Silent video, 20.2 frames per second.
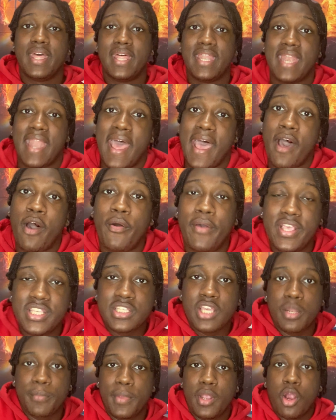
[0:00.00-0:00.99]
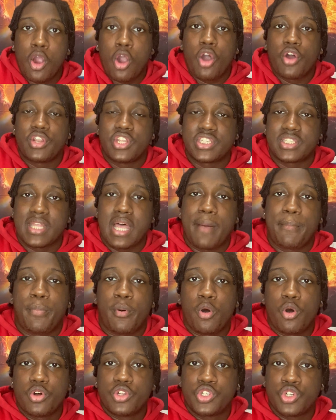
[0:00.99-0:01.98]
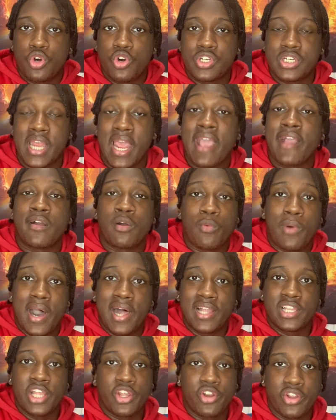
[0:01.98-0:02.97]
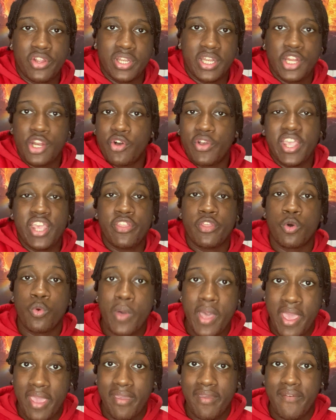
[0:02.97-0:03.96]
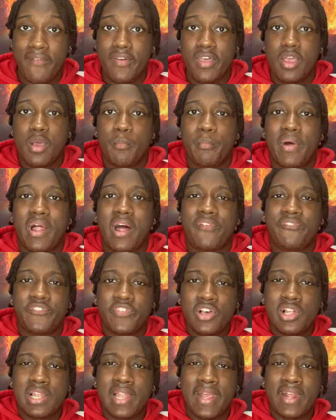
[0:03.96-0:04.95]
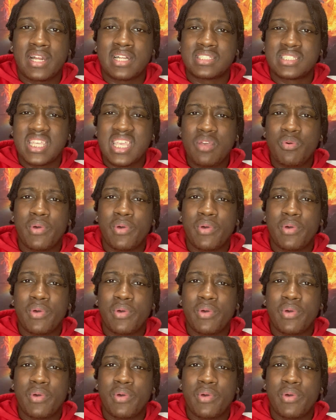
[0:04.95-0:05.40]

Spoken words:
Now, it's going to be hard to stop Paul George and Kawhi Leonard, you know, either way. But I feel like a team